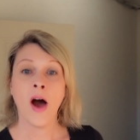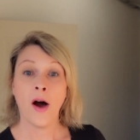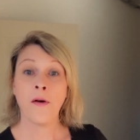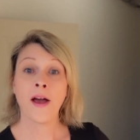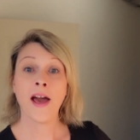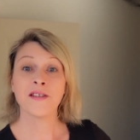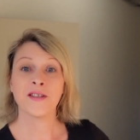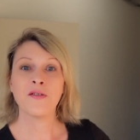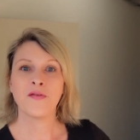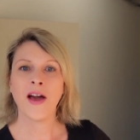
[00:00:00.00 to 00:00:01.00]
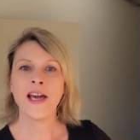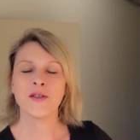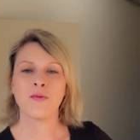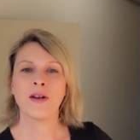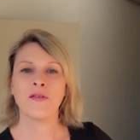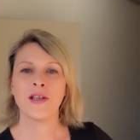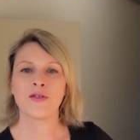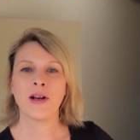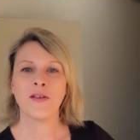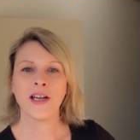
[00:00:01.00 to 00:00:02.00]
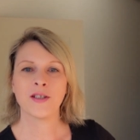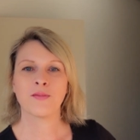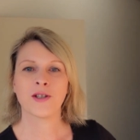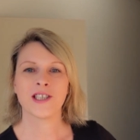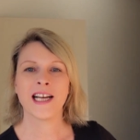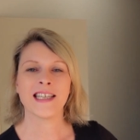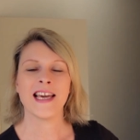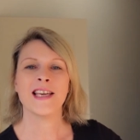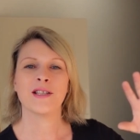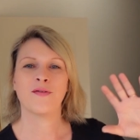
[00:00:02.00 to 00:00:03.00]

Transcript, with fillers: Okay, so phase one of this renovation project is